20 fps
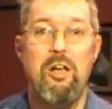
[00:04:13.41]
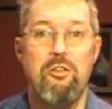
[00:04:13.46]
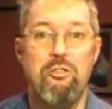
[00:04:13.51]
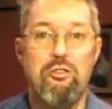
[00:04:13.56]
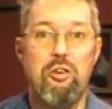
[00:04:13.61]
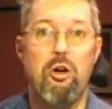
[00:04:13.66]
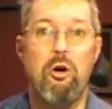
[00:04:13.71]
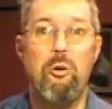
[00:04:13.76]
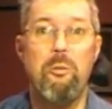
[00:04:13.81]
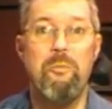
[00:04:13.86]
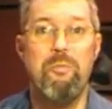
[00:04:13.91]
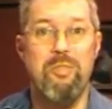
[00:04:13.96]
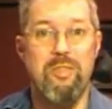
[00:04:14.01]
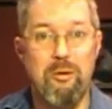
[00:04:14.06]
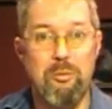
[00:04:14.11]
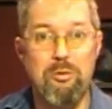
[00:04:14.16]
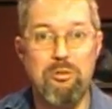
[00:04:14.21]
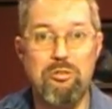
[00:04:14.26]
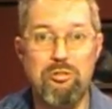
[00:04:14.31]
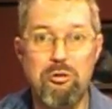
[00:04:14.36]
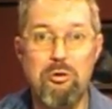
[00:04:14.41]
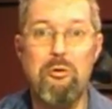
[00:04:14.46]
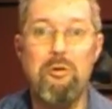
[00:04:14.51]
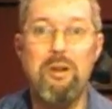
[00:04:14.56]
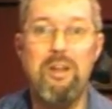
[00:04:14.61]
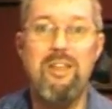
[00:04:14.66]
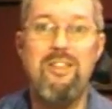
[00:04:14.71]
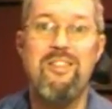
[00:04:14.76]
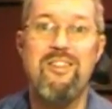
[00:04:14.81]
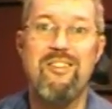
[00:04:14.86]
So there was
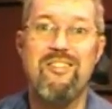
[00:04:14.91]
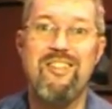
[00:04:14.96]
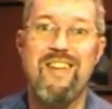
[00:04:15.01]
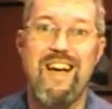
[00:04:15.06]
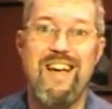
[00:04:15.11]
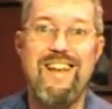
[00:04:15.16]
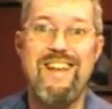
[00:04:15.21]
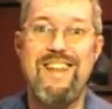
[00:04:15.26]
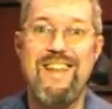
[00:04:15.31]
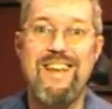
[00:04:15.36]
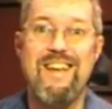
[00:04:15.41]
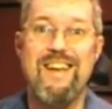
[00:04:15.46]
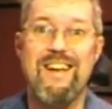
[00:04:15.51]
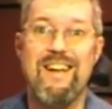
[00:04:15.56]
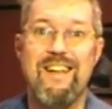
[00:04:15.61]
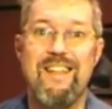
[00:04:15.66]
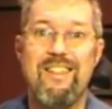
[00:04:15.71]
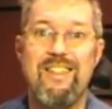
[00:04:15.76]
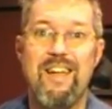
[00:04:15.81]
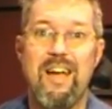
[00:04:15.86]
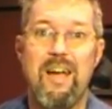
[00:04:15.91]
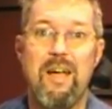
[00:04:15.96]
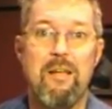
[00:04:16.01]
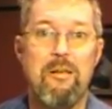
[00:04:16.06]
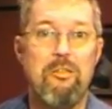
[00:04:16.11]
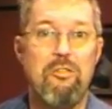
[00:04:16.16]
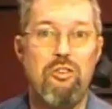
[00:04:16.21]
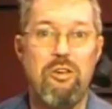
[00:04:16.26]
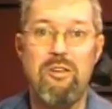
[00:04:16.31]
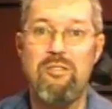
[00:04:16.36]
certainly this idea
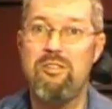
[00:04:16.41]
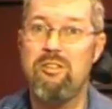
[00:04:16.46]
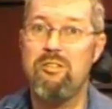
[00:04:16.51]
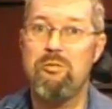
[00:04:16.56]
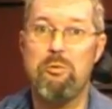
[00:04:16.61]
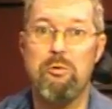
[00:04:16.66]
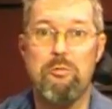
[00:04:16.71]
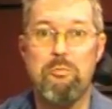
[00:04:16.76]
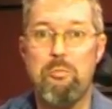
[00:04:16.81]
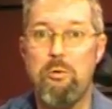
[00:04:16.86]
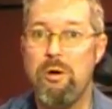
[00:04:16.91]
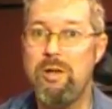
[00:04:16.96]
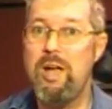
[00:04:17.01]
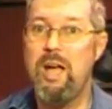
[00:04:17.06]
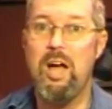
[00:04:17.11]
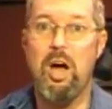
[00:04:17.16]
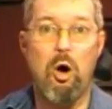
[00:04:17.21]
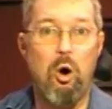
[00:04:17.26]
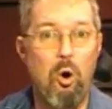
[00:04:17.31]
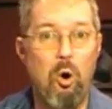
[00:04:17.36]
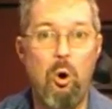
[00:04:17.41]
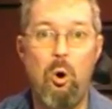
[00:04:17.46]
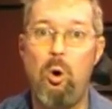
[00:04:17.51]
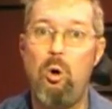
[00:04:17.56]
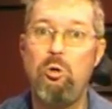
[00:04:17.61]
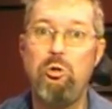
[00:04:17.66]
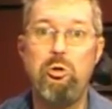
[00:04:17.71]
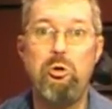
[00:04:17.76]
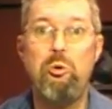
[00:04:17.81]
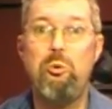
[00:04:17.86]
that Jesus was bringing a
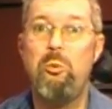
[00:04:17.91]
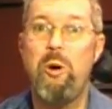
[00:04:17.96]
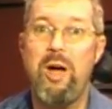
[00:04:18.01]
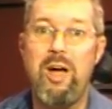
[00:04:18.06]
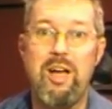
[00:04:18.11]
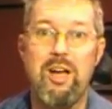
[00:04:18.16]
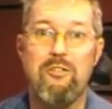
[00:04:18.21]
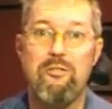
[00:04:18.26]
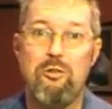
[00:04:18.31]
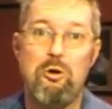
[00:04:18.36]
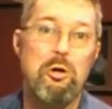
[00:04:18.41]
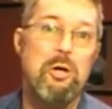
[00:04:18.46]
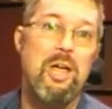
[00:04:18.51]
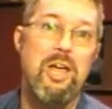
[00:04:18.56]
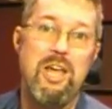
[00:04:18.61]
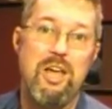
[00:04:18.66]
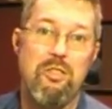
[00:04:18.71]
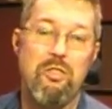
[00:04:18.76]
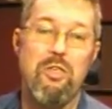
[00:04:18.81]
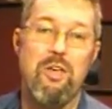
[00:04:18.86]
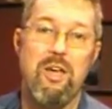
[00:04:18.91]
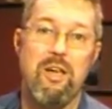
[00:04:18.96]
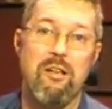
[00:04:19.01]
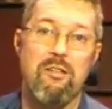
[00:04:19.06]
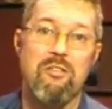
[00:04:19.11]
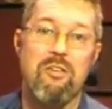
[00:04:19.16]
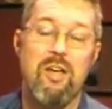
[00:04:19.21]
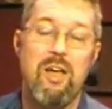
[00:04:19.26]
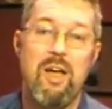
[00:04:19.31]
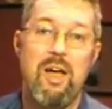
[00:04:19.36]
whole new way of looking at
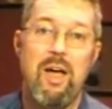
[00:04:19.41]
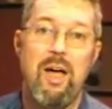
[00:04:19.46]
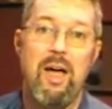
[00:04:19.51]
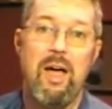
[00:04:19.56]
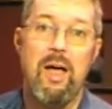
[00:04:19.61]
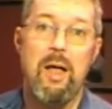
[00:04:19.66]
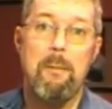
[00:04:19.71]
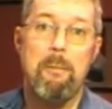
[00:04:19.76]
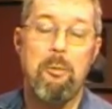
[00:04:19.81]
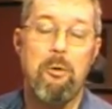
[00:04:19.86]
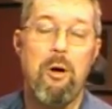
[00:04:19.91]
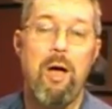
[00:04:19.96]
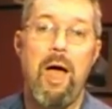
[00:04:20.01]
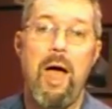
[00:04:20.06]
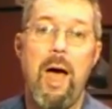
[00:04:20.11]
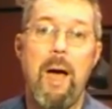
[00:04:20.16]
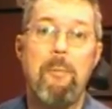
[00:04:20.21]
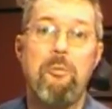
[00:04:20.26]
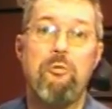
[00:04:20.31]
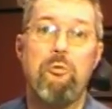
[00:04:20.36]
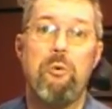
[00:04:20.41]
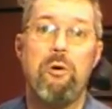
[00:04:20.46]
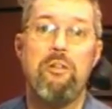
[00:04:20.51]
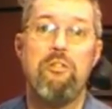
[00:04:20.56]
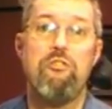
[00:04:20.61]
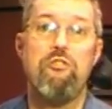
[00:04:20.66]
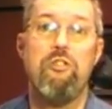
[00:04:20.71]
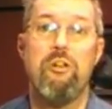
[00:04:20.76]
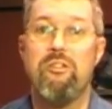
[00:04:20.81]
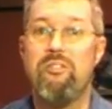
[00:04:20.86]
things, and perhaps
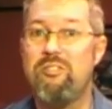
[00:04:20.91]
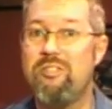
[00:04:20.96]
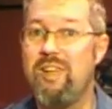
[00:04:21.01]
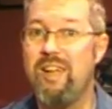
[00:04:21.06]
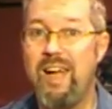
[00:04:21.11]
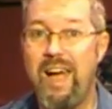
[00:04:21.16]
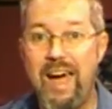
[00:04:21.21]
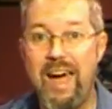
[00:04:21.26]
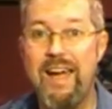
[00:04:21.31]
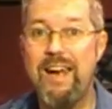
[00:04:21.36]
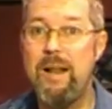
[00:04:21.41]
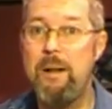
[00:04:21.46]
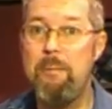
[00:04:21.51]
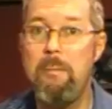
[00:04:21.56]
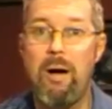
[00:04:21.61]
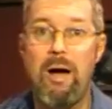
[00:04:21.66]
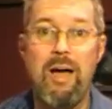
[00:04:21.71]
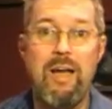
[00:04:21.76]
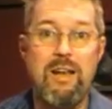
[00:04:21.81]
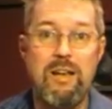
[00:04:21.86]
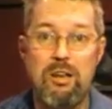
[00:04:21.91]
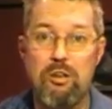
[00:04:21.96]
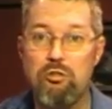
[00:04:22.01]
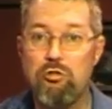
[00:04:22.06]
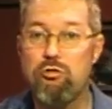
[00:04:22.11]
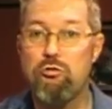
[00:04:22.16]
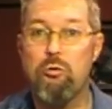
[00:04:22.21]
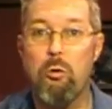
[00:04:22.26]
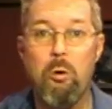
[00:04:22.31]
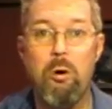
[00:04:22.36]
was just had in mind
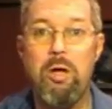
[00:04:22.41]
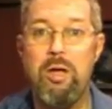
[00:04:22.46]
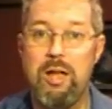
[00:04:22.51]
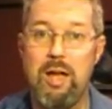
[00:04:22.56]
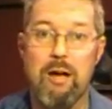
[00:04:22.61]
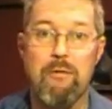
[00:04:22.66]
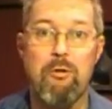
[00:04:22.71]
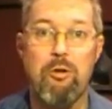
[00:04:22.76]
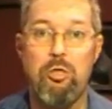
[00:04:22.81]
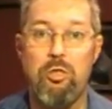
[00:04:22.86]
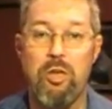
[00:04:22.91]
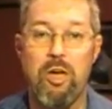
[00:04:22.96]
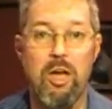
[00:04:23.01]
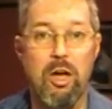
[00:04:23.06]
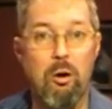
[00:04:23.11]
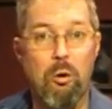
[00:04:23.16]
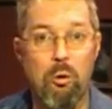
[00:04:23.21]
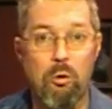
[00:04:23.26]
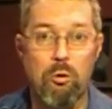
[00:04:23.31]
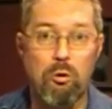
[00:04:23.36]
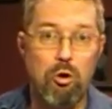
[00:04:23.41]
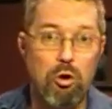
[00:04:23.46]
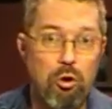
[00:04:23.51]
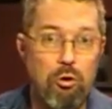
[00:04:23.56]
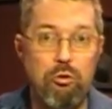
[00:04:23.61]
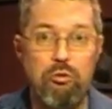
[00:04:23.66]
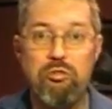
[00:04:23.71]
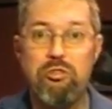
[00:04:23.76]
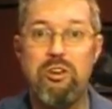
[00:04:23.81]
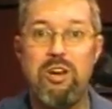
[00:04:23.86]
destroying everything, or
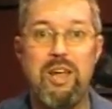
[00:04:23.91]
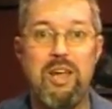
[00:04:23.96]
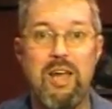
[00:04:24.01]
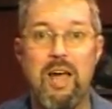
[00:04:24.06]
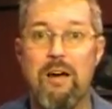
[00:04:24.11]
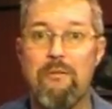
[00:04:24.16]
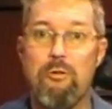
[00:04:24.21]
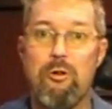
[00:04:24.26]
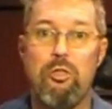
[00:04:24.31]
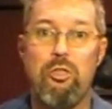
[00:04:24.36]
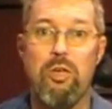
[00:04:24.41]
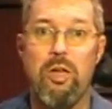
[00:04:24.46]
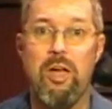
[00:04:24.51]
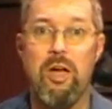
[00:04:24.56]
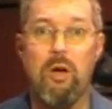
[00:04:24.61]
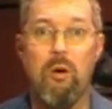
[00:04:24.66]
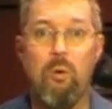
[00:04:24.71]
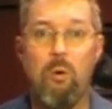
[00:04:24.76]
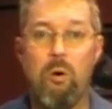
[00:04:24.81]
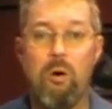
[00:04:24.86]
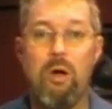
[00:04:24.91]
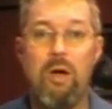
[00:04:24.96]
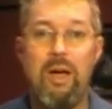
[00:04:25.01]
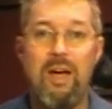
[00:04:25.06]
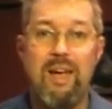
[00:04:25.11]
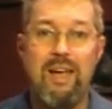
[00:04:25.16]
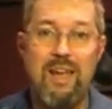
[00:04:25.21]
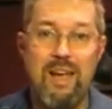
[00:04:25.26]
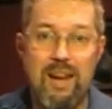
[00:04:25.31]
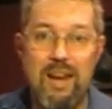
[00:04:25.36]
loosening everything, or
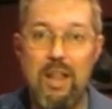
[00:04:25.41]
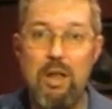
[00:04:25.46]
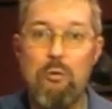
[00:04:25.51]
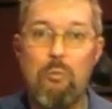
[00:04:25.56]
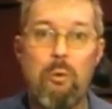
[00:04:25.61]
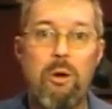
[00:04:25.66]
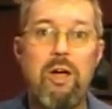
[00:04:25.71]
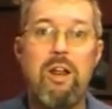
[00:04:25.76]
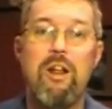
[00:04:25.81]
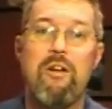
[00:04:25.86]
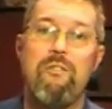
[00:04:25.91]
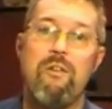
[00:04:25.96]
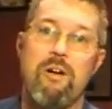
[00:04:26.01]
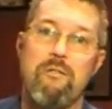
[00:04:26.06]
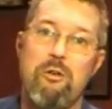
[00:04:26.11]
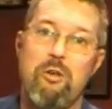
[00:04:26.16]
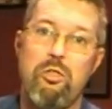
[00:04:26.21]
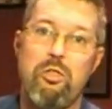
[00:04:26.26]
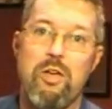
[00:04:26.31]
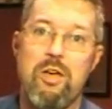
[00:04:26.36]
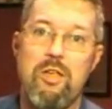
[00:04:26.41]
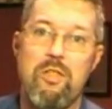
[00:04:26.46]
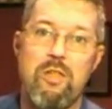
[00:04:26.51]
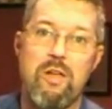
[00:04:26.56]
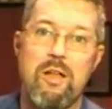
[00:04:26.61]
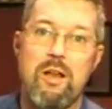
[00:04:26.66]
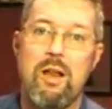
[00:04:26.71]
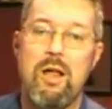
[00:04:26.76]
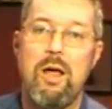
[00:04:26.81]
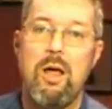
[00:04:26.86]
getting rid of everything
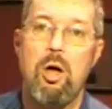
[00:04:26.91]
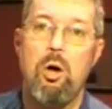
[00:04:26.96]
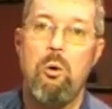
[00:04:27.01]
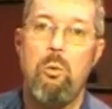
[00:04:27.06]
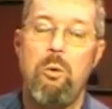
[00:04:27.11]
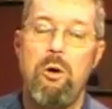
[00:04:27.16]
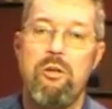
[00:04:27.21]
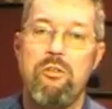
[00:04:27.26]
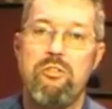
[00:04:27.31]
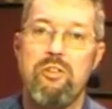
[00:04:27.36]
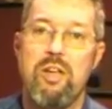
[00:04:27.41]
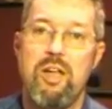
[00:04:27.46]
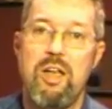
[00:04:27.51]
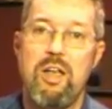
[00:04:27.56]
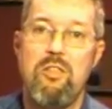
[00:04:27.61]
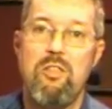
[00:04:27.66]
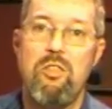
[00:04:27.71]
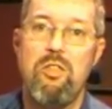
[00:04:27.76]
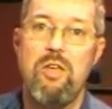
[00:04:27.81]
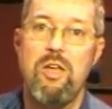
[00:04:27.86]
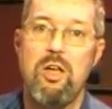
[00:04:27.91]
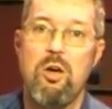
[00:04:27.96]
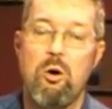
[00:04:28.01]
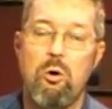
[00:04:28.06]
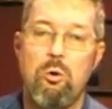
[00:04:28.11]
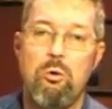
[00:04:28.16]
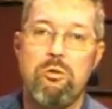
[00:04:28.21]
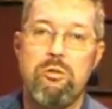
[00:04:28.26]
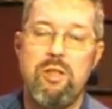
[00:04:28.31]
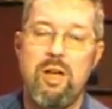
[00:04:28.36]
that was in the
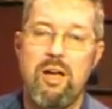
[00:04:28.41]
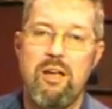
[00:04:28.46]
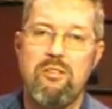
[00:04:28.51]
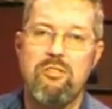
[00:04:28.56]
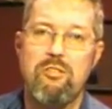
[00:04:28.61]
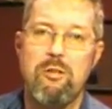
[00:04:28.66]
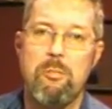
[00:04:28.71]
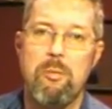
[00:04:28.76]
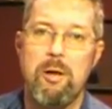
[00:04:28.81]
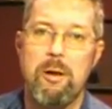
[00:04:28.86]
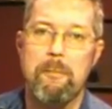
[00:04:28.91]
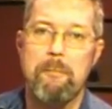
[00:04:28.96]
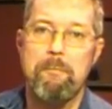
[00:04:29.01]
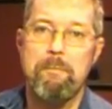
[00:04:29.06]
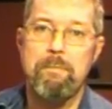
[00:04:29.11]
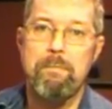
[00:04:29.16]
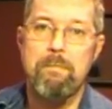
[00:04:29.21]
Old Testament.